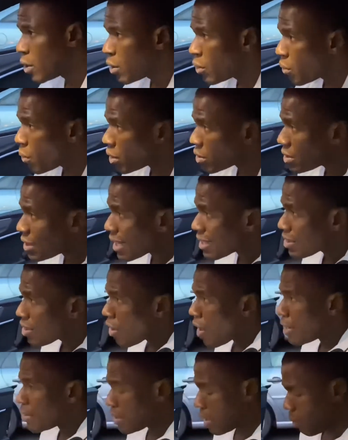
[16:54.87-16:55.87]
Once that's
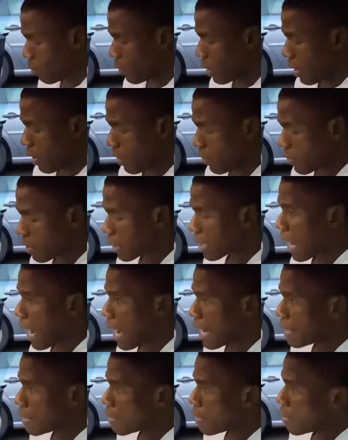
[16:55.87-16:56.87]
lined up well,
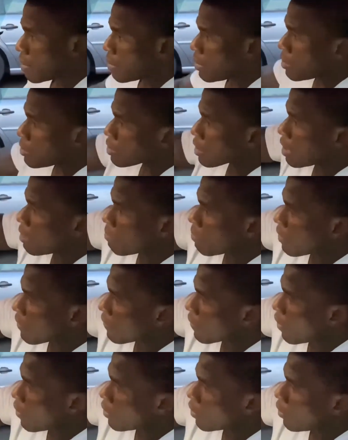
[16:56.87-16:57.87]
again, just click my
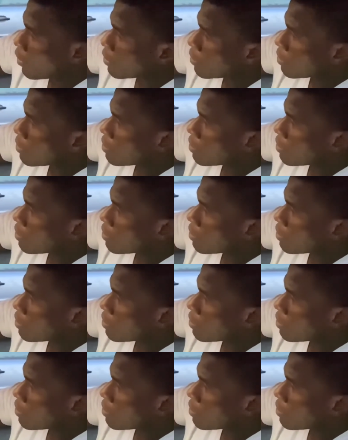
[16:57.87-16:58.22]
phone on.